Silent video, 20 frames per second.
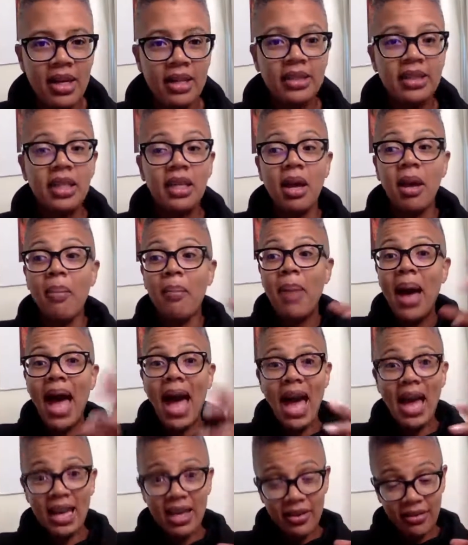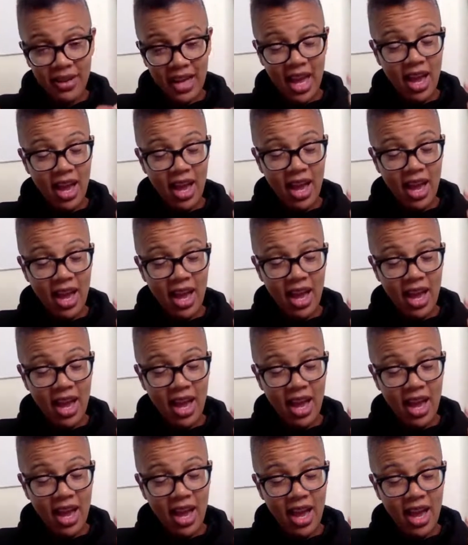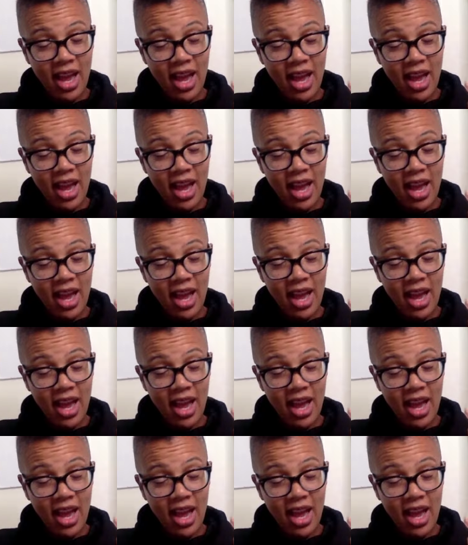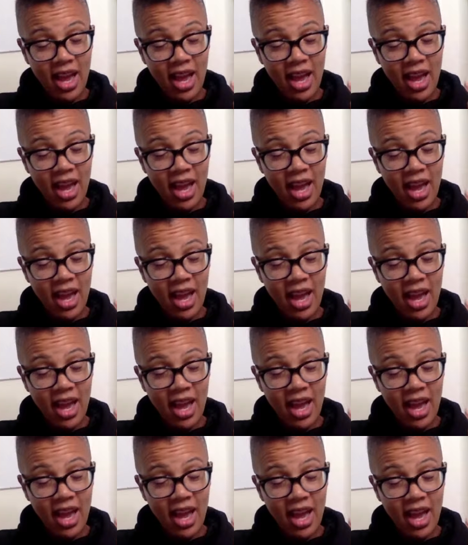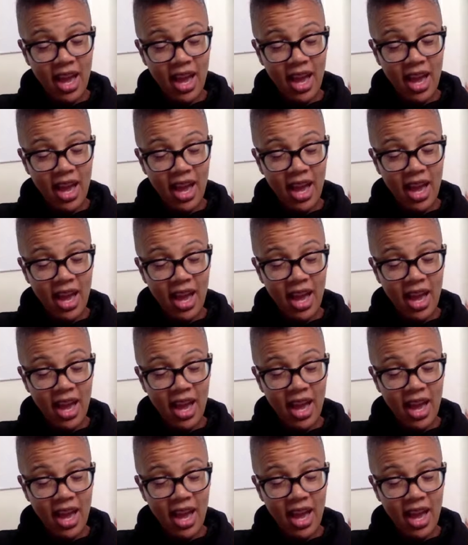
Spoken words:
took a bag of carrots, shaved all the carrots, cut all of them up.